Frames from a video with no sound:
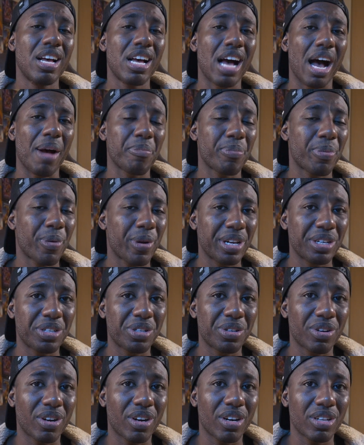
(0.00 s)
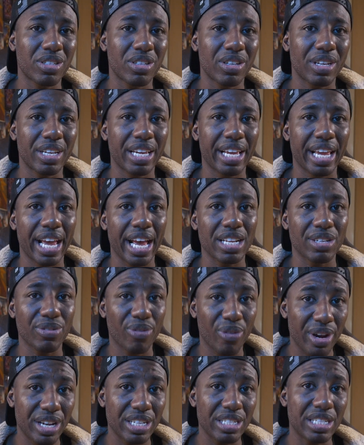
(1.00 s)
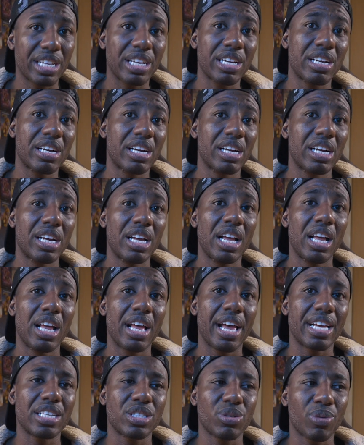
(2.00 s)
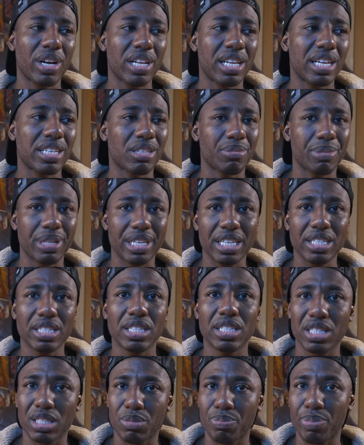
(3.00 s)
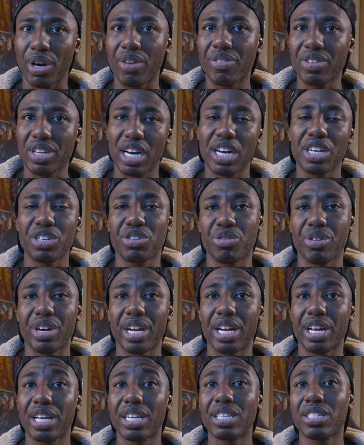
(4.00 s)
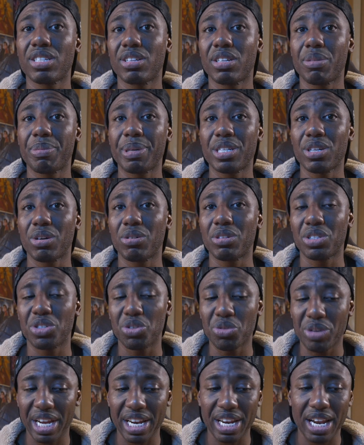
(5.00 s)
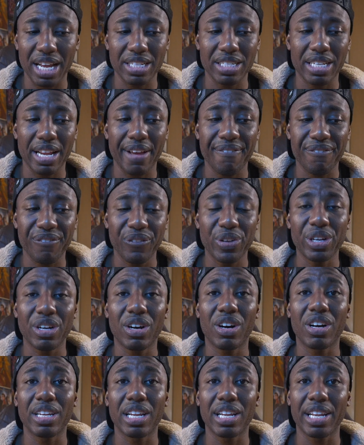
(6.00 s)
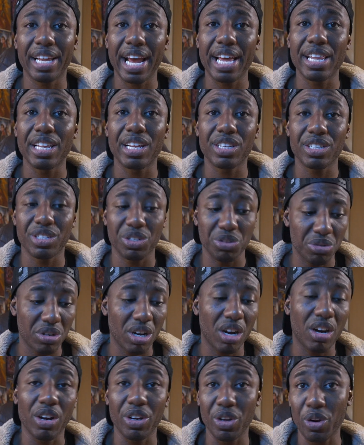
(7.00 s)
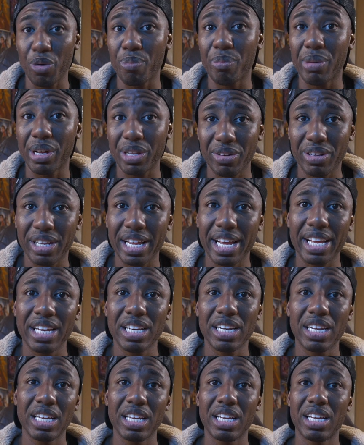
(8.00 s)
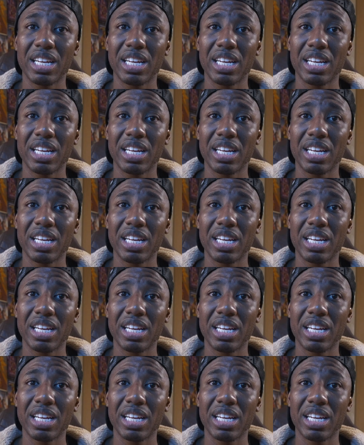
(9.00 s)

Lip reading: I'm pretty sure also he has friends here, as well as, I mean, this is his birth country. And so to be told that you cannot step foot on the land that you call your motherland,